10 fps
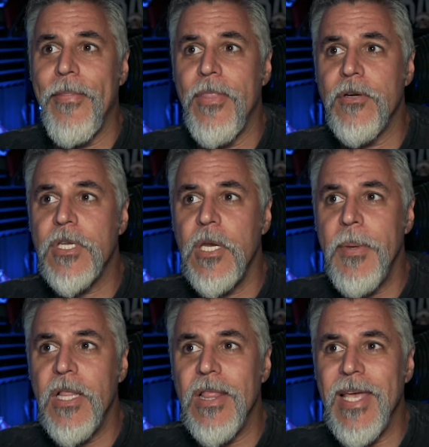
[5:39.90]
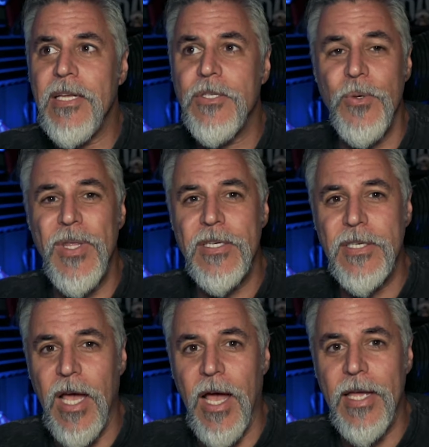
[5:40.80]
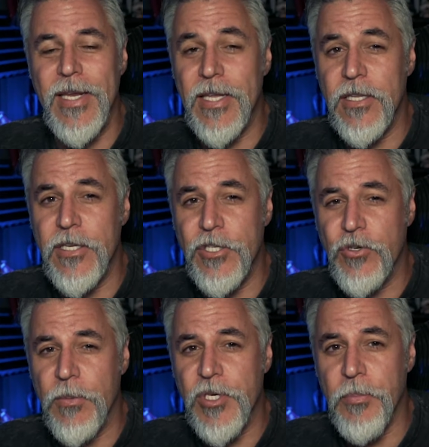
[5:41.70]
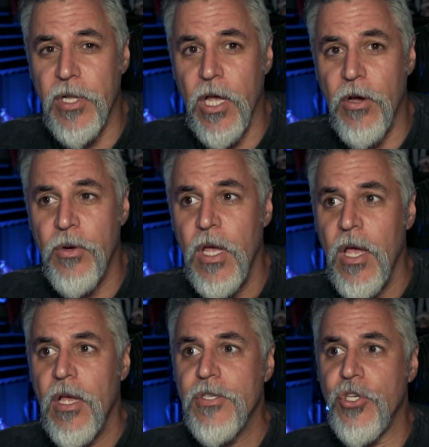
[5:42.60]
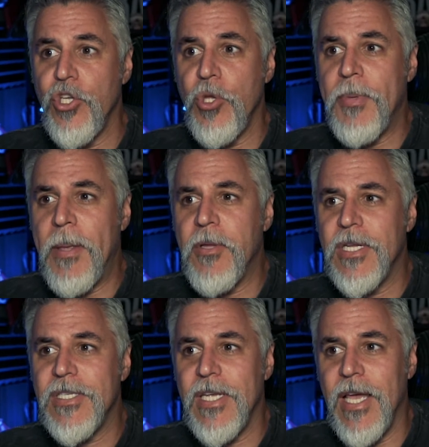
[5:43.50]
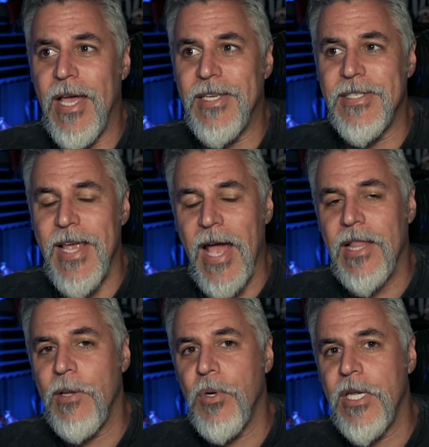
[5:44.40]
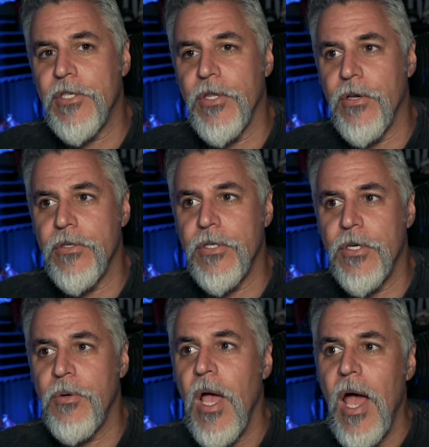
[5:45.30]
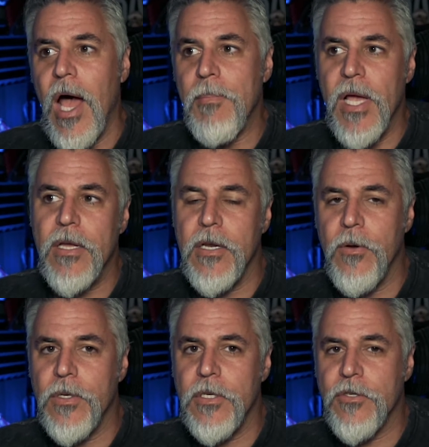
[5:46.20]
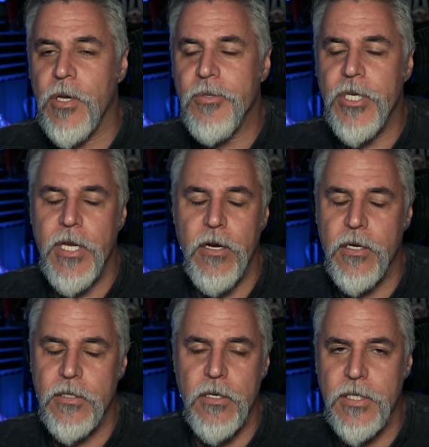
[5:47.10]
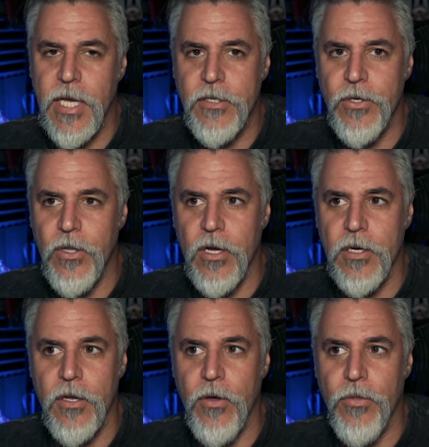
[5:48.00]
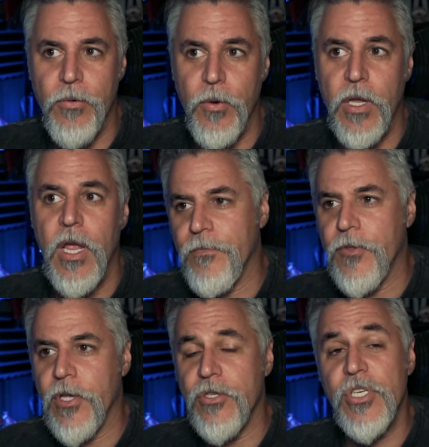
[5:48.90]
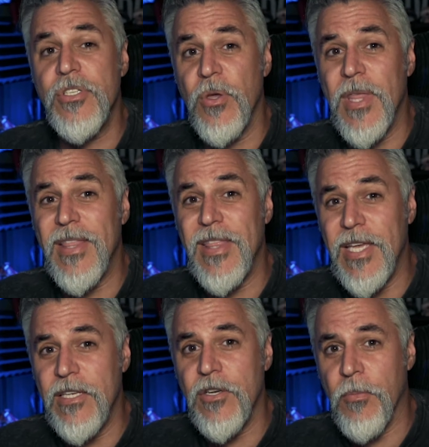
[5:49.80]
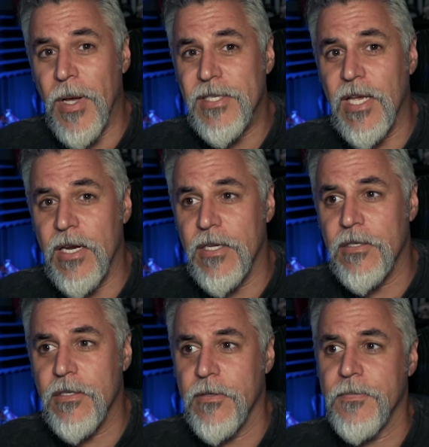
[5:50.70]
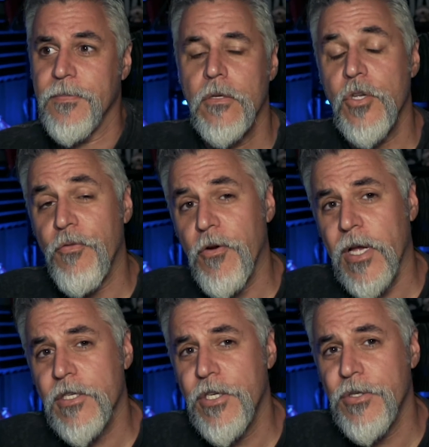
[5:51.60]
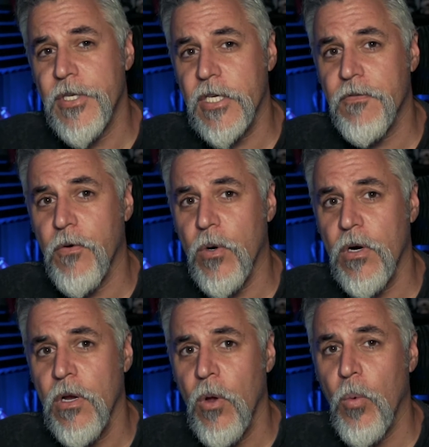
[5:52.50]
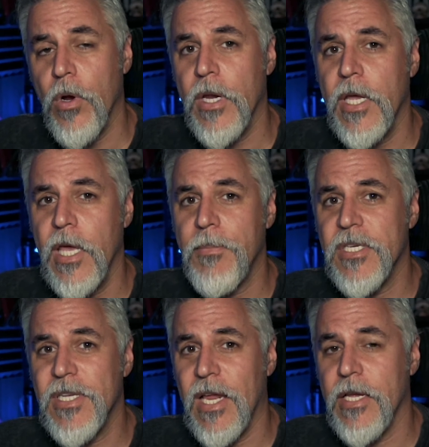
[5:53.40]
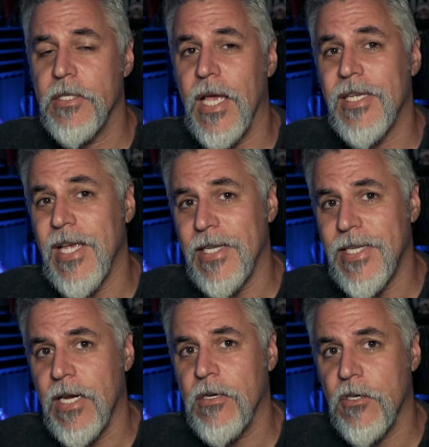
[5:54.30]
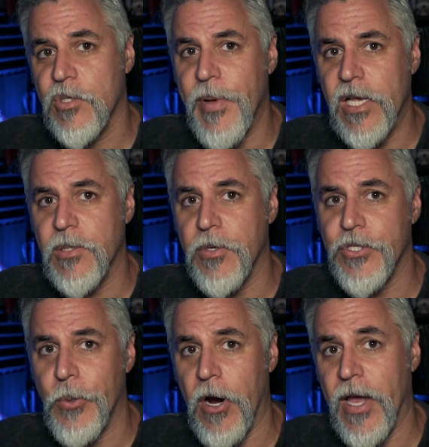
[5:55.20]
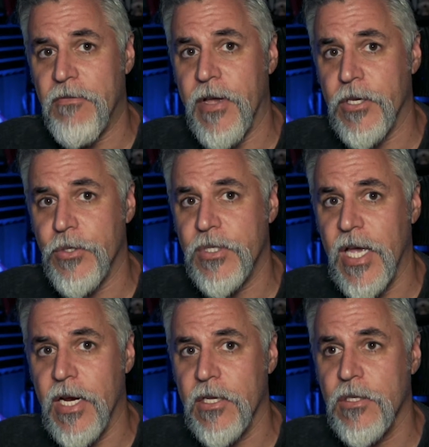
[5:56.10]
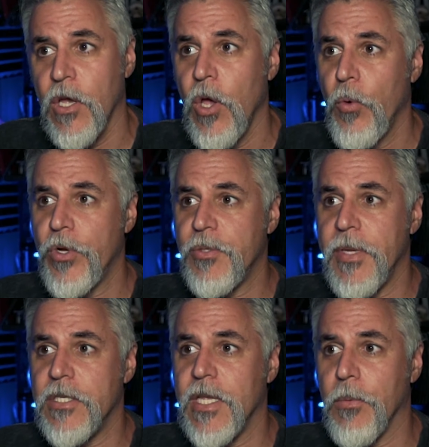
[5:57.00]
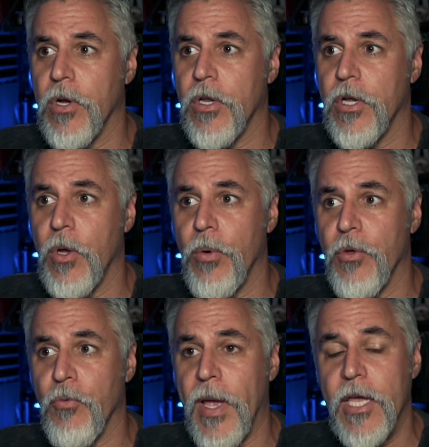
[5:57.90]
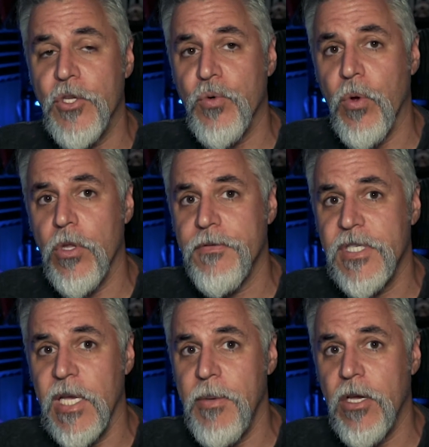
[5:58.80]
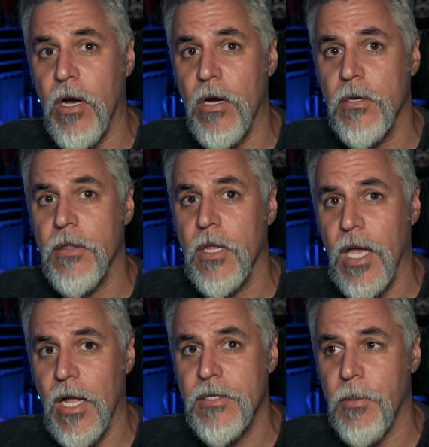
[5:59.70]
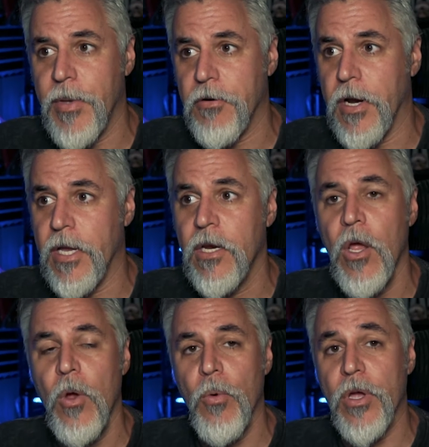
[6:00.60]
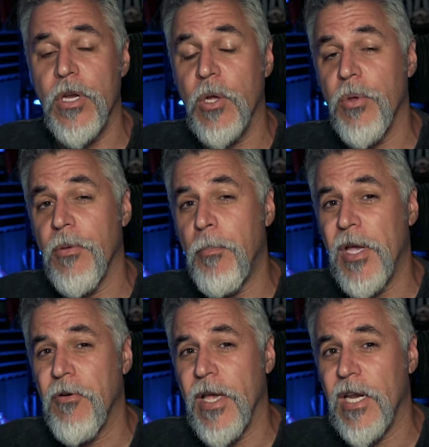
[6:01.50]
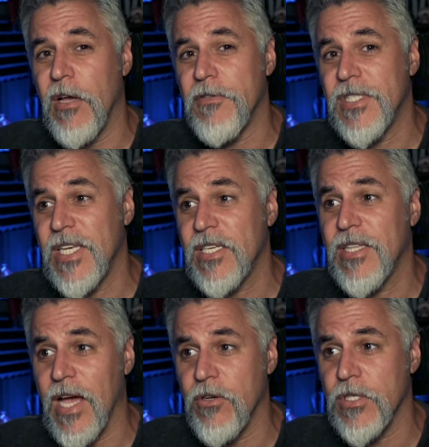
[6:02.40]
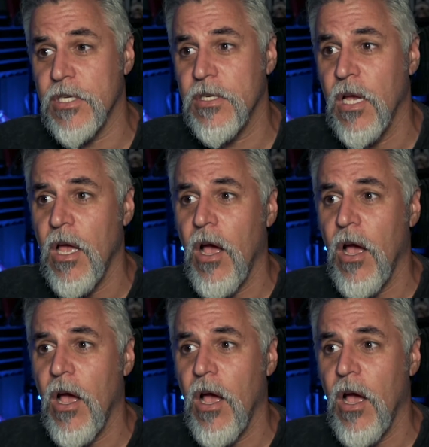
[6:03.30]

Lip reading: There's going to be a link to this guide in the description below, so you'll be able to see exactly what each of those do. I'm not going to go into the description here because it'll take too long to go through it. Just know that these are my settings. So for x264, we're going to keep the settings as identical as possible to our NVENC new settings, which means that we're going to go with a rate control of CBR, constant bitrate. We're going to go with a bitrate of 6,000.